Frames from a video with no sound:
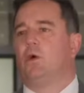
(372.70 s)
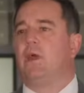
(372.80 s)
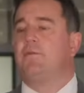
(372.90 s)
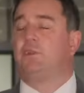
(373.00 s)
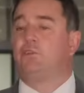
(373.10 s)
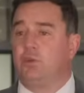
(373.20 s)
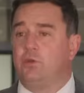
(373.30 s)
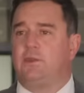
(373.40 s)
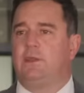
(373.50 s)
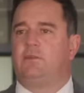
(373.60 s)
We have a
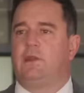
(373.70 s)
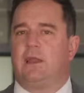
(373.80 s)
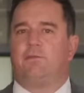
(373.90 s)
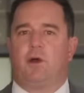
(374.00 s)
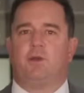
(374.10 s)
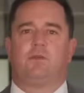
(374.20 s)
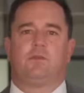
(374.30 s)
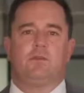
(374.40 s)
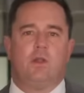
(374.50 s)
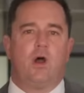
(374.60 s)
duty to let
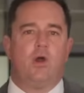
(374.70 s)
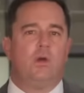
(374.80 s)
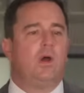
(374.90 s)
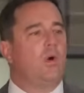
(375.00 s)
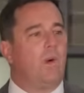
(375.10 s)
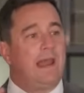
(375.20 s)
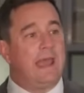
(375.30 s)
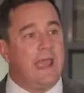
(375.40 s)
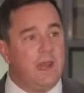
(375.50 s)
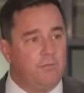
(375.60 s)
voters know well
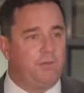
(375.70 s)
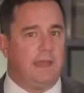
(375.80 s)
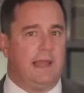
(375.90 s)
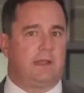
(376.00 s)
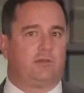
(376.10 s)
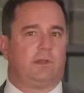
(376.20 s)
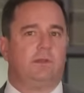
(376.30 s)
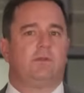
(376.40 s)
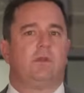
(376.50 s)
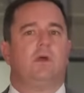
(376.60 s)
ahead of the
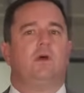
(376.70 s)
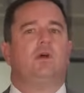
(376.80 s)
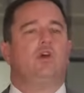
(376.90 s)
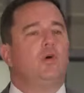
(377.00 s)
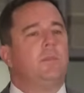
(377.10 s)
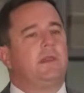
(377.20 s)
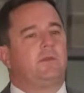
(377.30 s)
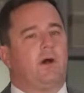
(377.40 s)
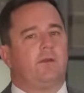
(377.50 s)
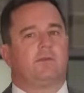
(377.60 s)
elections who will be
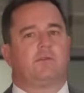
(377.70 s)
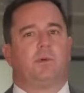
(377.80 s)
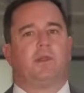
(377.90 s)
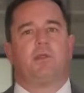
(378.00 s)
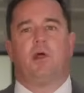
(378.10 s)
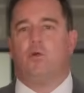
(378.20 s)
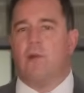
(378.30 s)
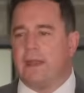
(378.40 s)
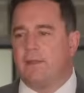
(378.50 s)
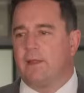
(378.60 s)
tasked with
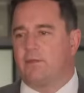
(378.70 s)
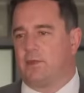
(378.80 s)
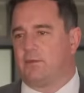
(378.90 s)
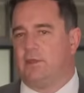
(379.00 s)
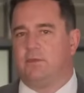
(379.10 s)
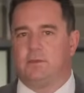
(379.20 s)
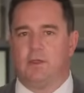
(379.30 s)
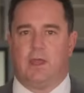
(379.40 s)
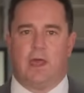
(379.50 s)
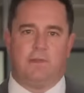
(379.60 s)
running their cities
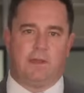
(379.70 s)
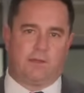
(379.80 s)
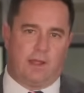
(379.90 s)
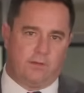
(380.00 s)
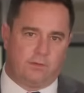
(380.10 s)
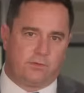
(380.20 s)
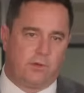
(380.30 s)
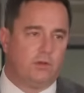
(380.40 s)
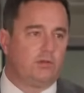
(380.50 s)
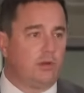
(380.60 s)
and their towns,
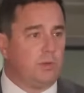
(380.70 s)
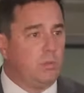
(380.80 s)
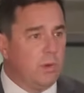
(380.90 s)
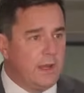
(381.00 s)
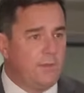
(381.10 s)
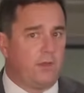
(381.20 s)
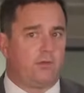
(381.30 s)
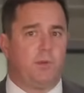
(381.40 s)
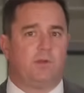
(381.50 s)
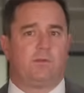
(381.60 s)
should we win in
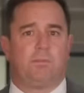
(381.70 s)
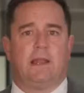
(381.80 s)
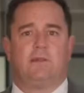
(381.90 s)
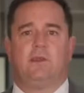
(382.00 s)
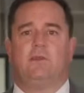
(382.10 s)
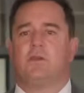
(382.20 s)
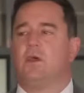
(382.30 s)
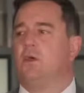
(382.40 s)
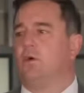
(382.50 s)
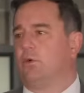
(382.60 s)
those municipalities
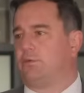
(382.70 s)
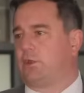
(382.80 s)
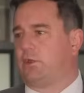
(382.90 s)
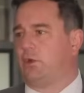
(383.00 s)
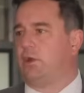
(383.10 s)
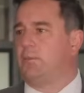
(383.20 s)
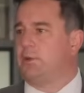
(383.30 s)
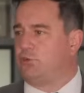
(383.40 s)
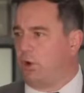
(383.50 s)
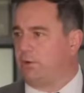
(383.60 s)
or secure a
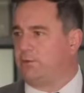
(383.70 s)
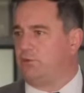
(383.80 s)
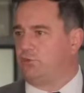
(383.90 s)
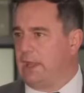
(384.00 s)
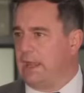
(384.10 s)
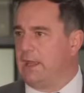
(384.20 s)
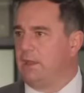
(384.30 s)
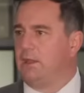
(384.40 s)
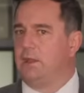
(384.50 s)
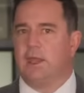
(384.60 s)
majority share
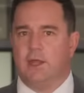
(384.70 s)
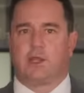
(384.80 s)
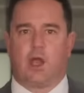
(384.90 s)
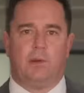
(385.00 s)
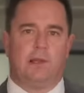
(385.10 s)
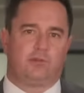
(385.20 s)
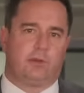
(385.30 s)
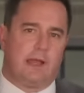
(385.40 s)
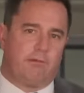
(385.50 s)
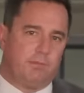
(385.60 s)
in a
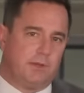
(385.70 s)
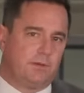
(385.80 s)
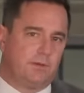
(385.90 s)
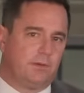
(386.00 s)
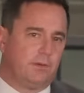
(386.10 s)
coalition government.